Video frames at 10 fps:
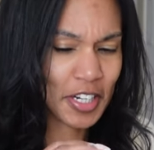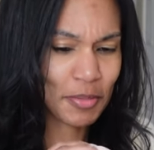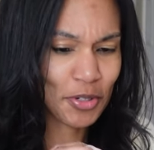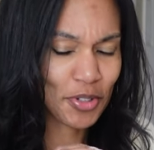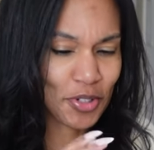that
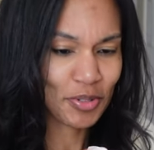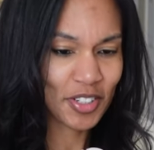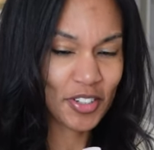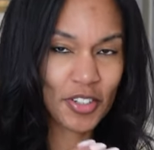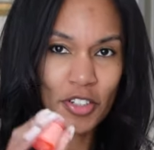I'm used to.
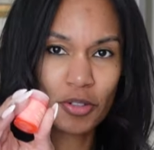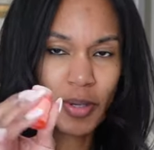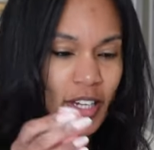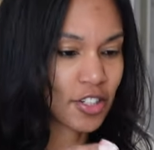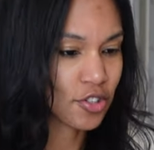This is a cute
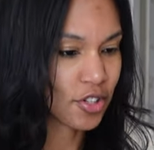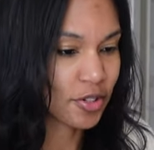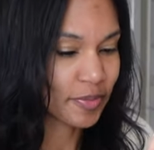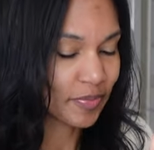package though.